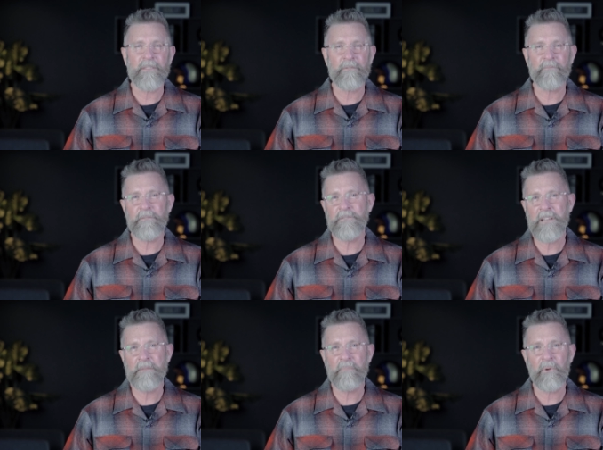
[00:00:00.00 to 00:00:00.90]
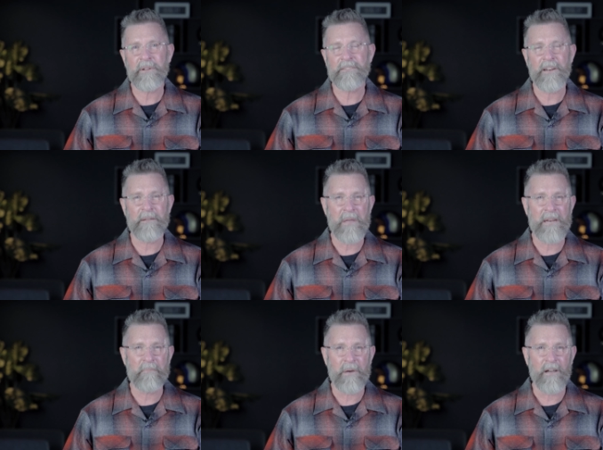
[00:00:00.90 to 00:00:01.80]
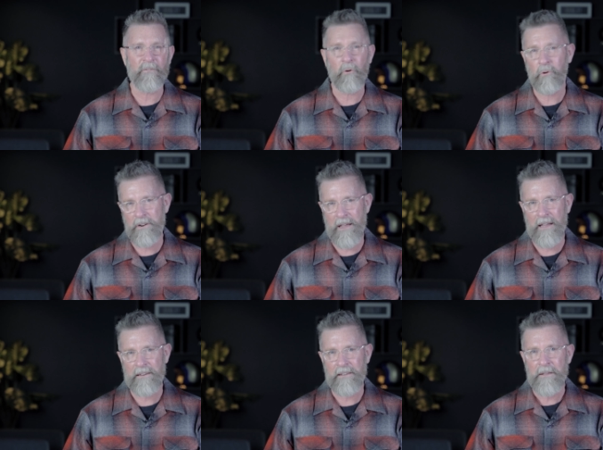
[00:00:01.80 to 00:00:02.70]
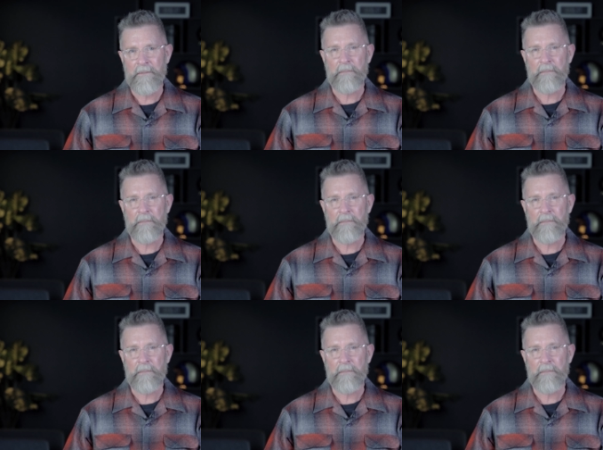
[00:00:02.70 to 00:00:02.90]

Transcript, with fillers: the 15 points that I made above or not,